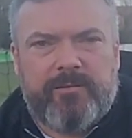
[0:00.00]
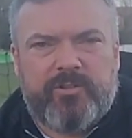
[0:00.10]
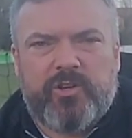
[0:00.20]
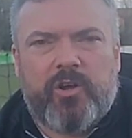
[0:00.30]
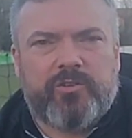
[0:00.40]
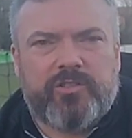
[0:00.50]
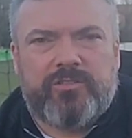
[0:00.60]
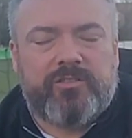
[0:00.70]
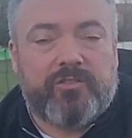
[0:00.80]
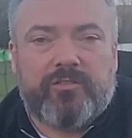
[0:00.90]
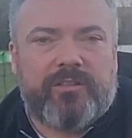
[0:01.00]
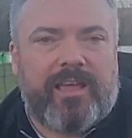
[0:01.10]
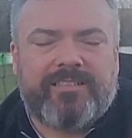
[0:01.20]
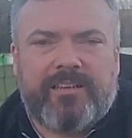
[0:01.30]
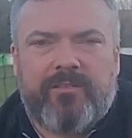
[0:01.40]
Sean just
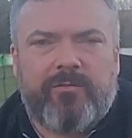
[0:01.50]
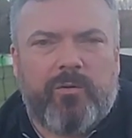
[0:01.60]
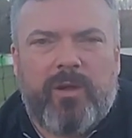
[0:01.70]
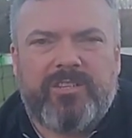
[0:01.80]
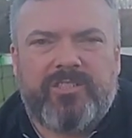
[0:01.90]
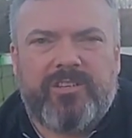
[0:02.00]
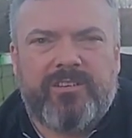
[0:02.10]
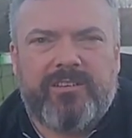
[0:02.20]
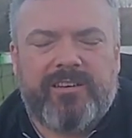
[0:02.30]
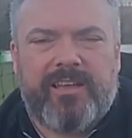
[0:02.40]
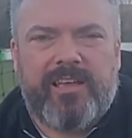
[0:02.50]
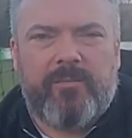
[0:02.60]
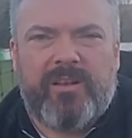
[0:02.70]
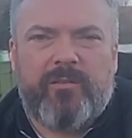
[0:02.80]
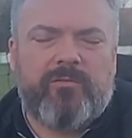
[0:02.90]
asked a different question.
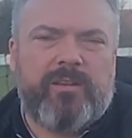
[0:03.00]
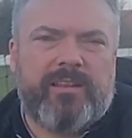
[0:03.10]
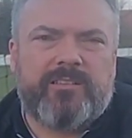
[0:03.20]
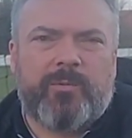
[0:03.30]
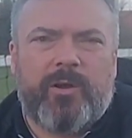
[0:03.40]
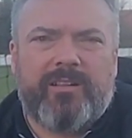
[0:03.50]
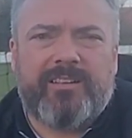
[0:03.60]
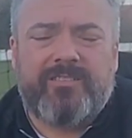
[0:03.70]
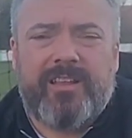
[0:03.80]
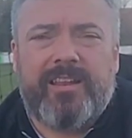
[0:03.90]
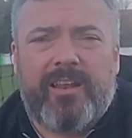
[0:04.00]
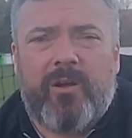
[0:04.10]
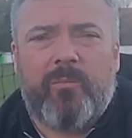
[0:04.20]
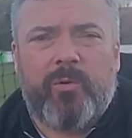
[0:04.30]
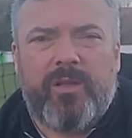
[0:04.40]
And the three disappointed lads who didn't get
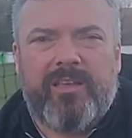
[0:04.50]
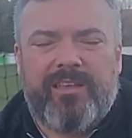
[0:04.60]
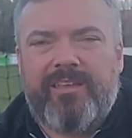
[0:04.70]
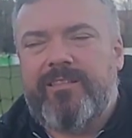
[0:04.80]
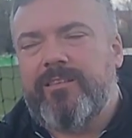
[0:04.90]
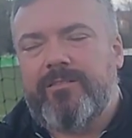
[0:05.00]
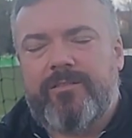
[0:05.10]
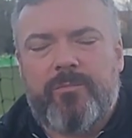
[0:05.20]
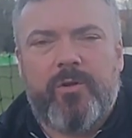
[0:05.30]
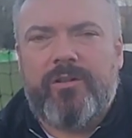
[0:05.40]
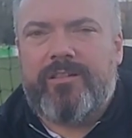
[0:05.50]
on. But the mood